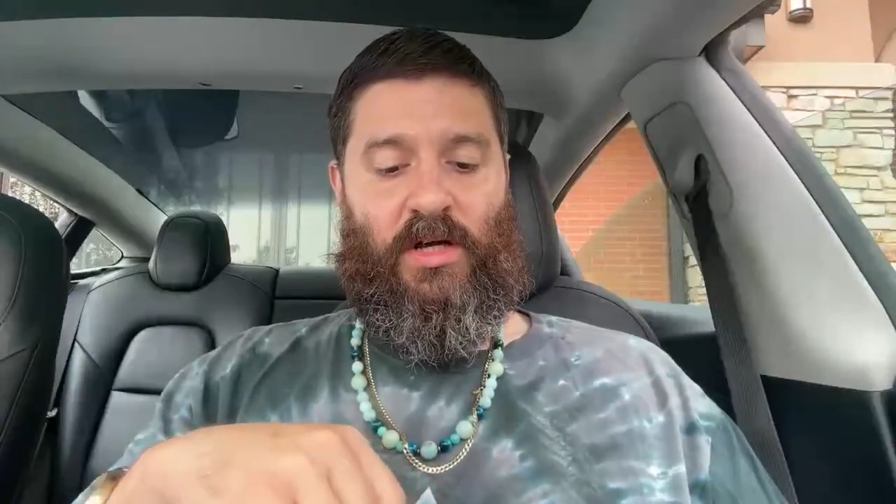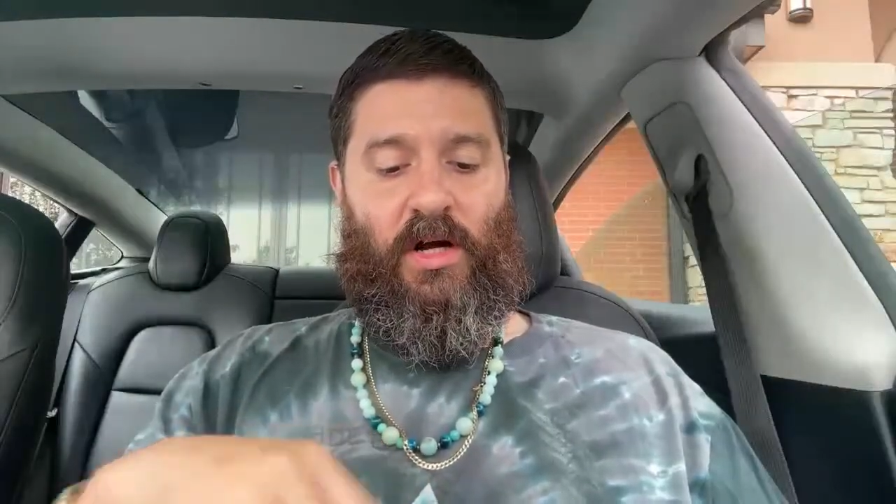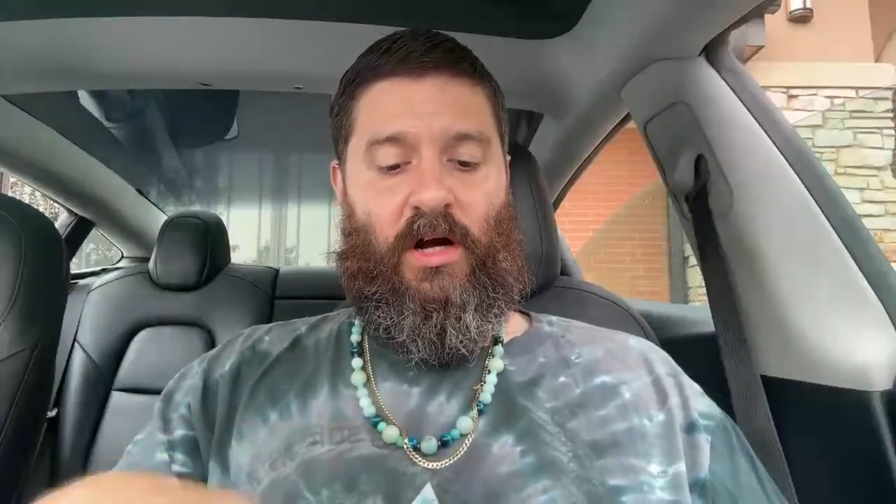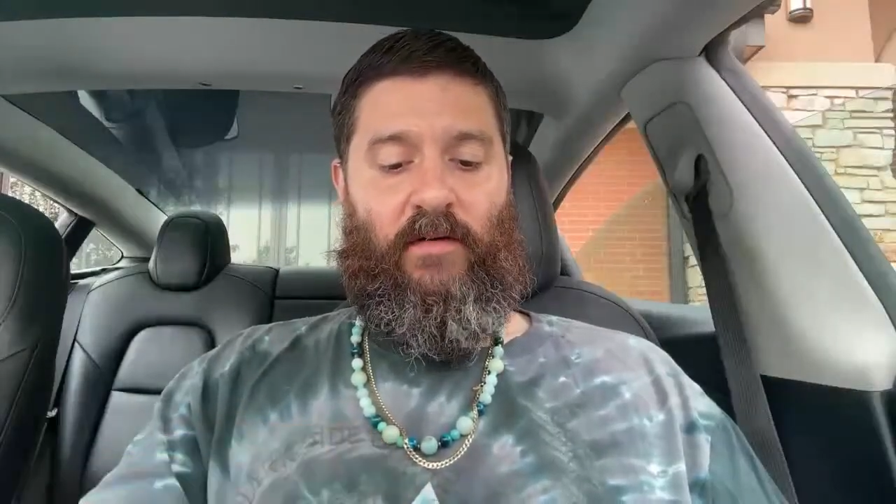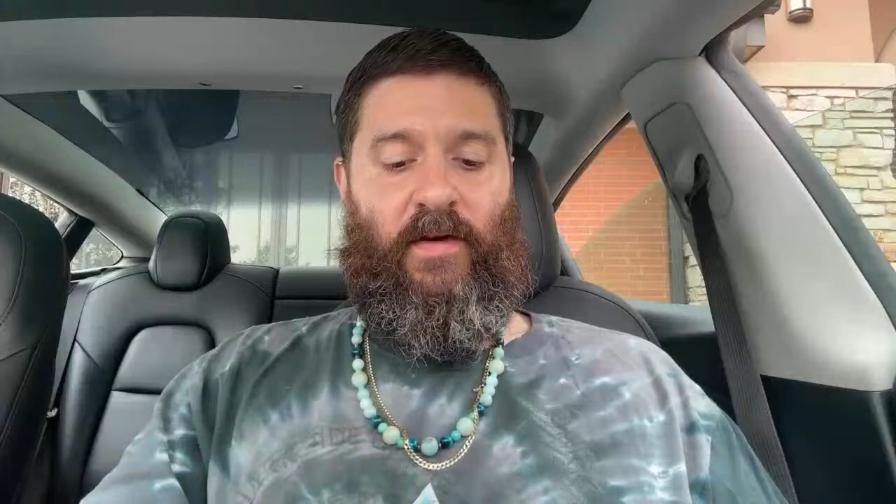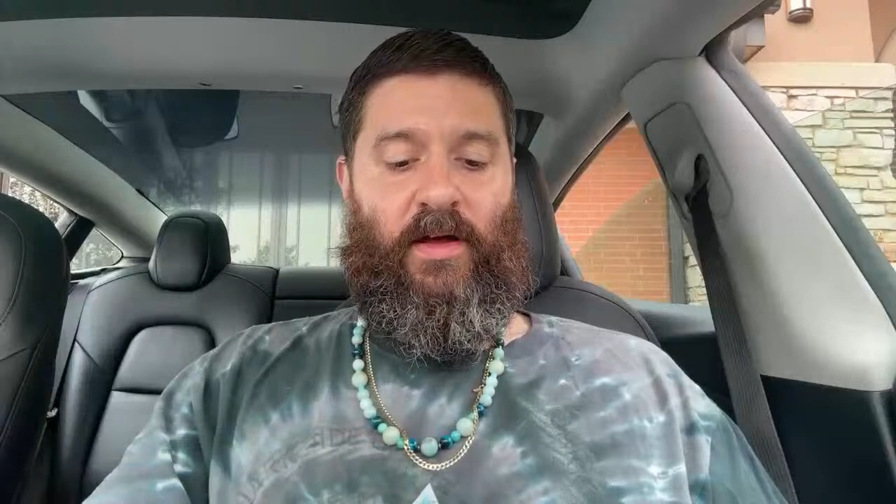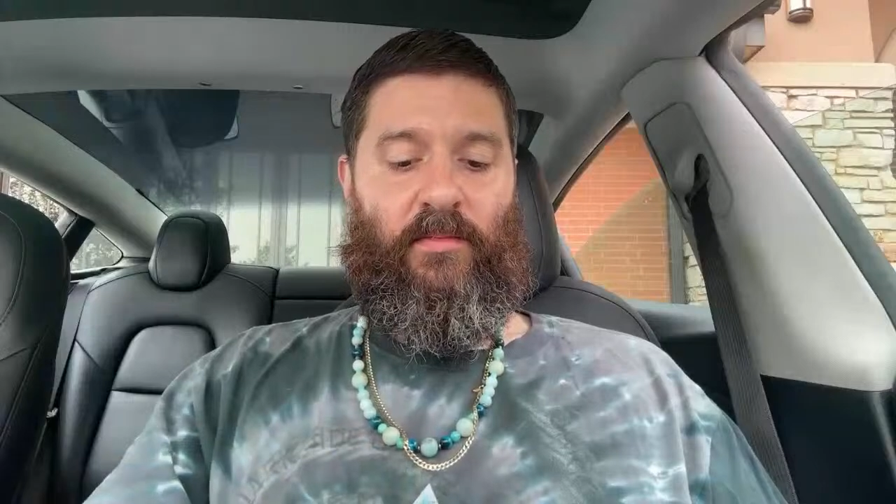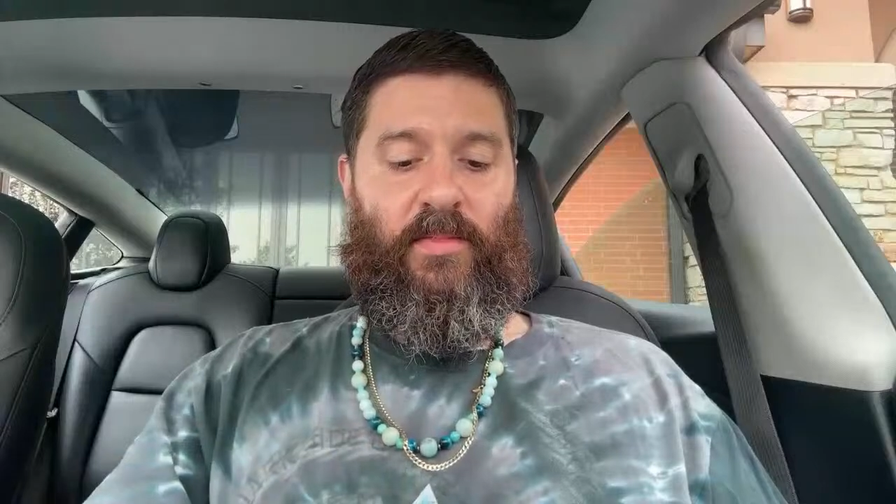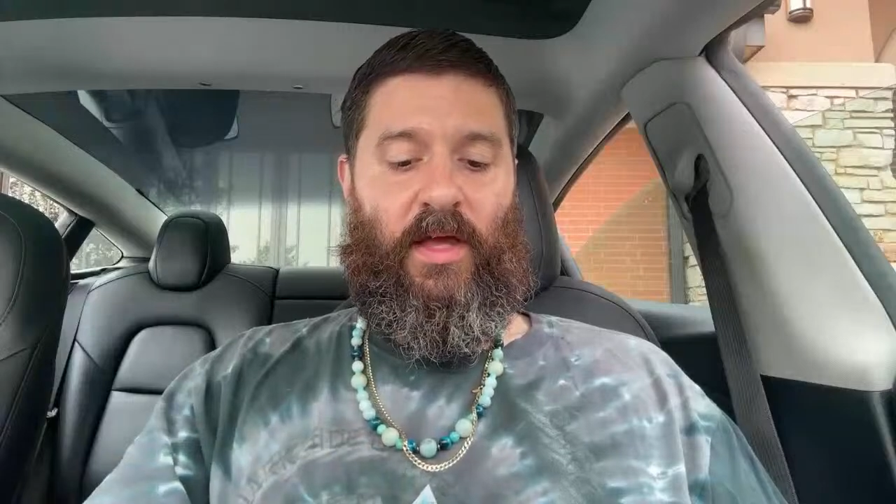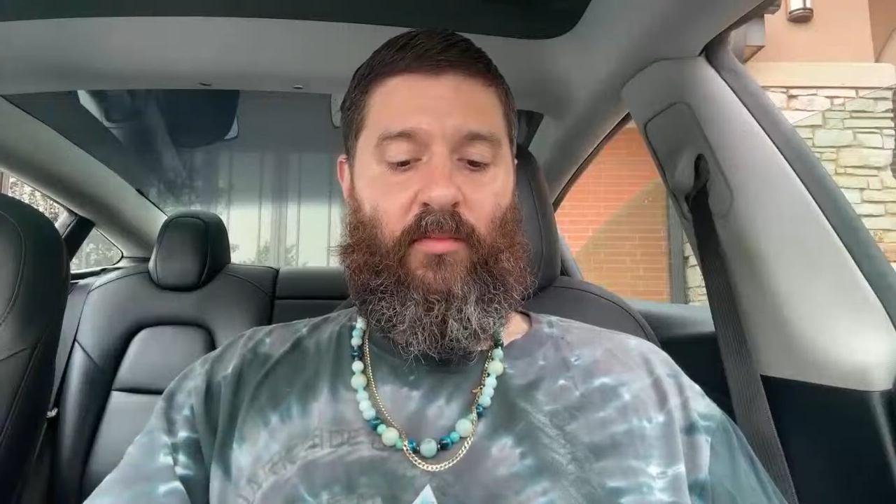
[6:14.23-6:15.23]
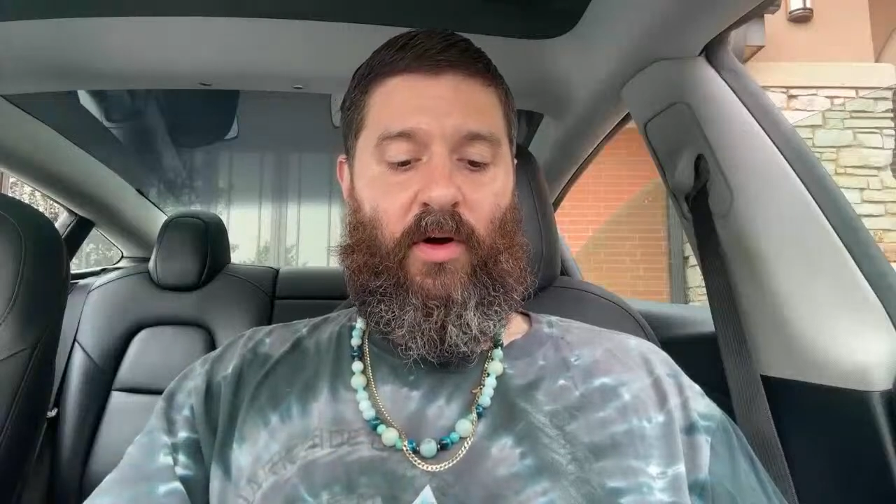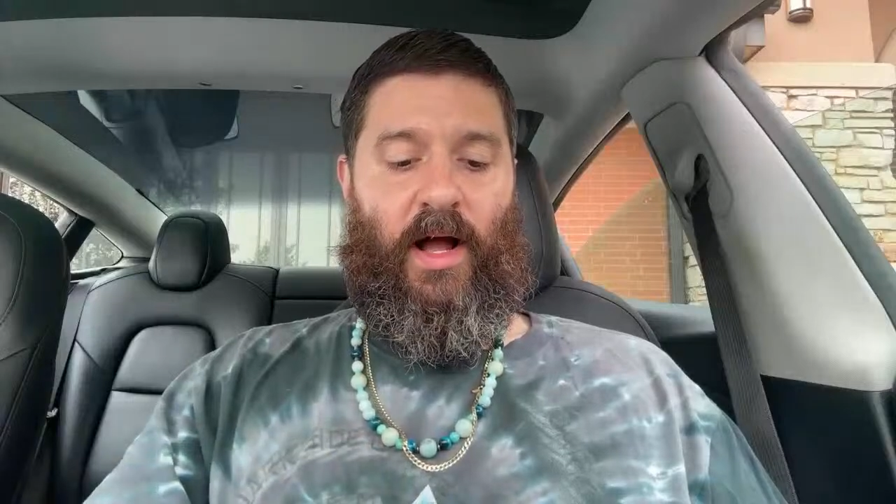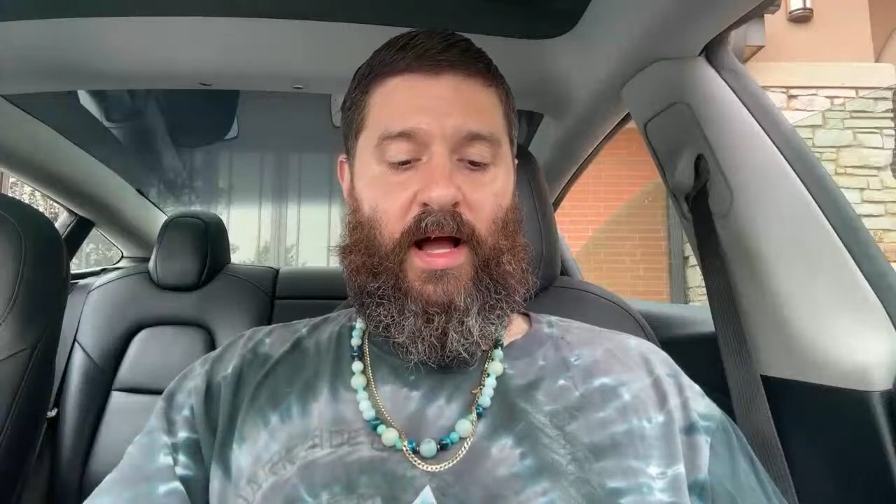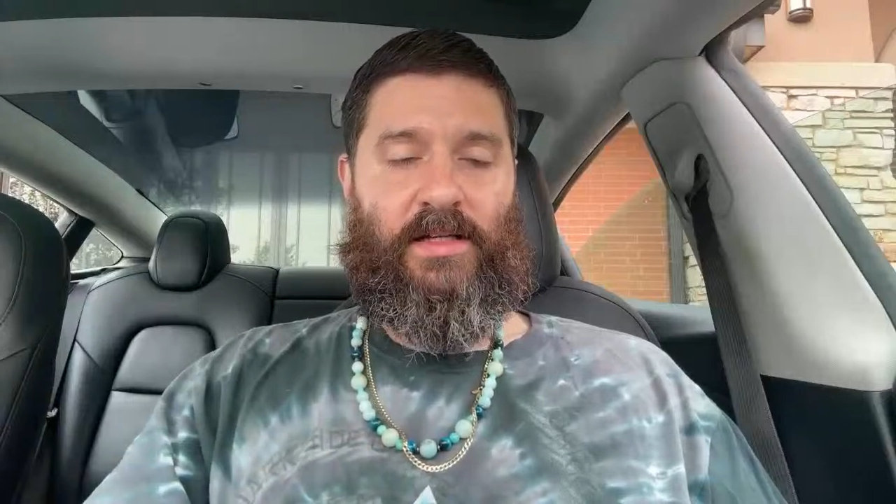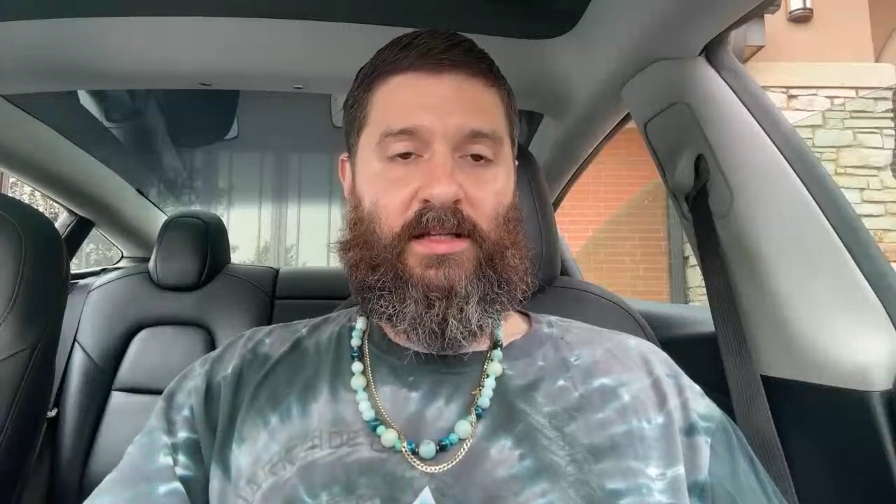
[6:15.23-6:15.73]
of him they will
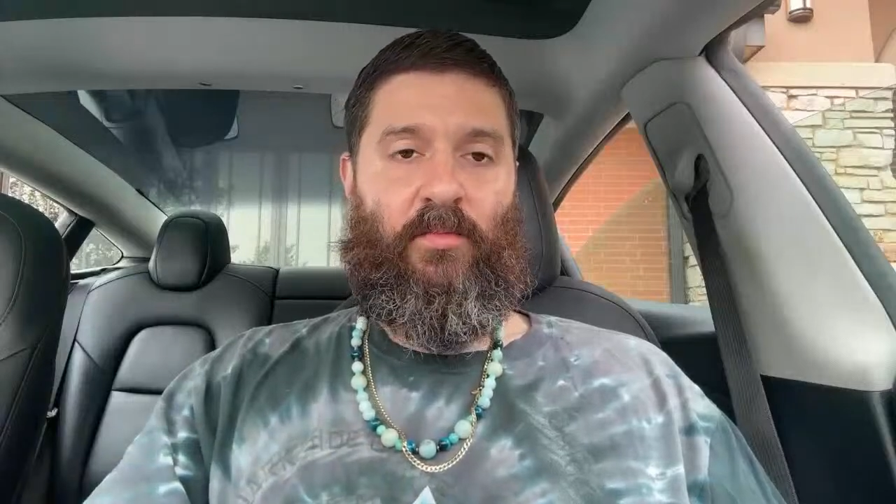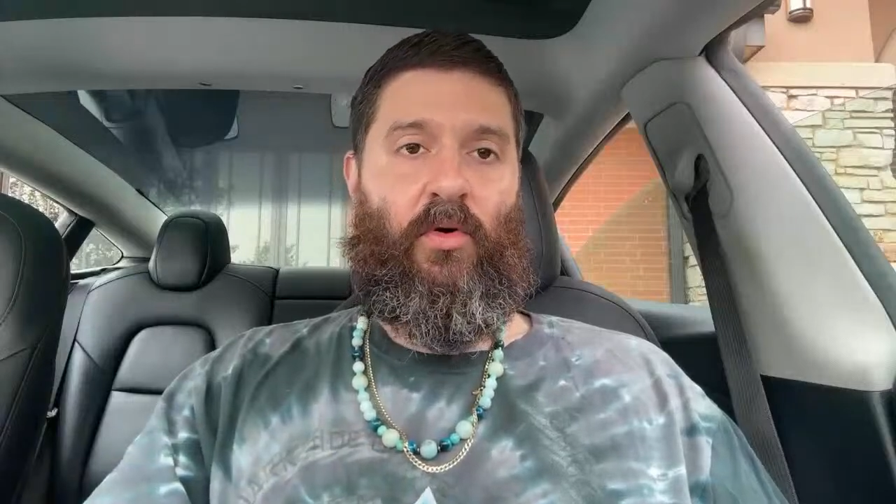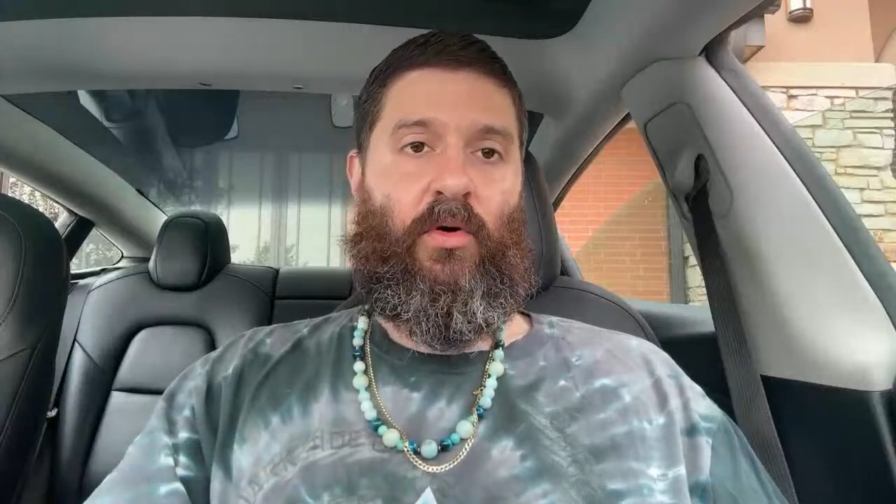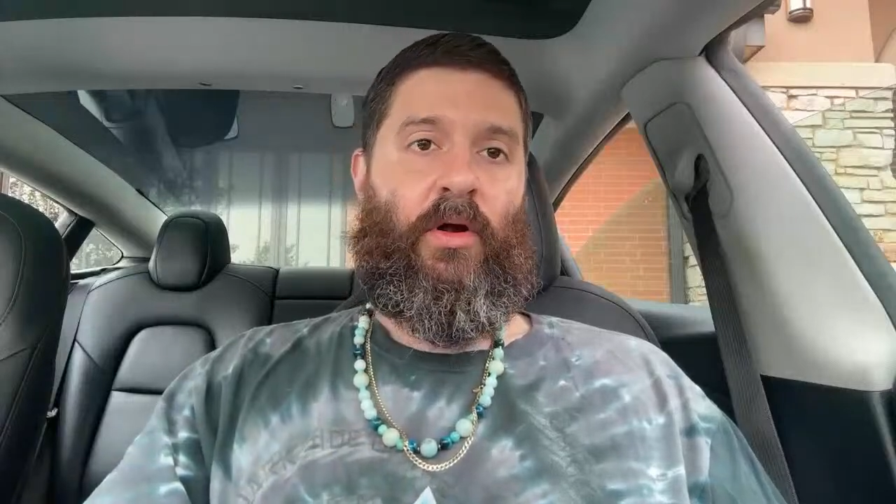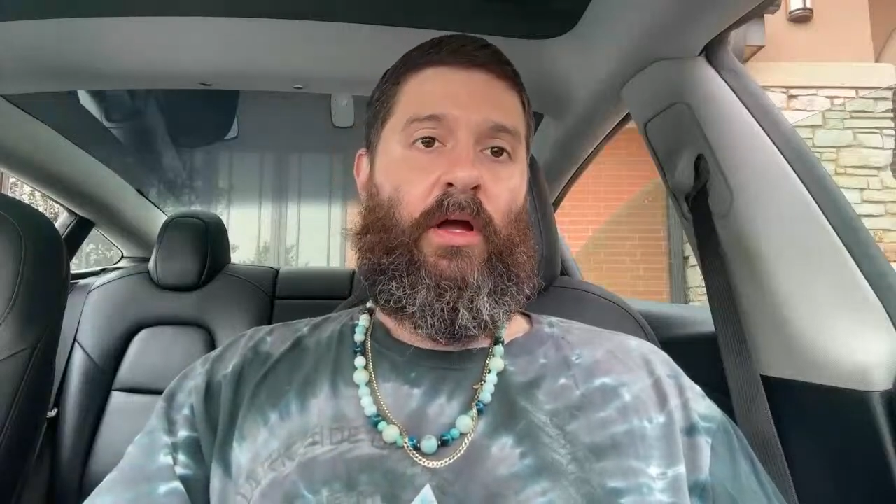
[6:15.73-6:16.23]
ask the more.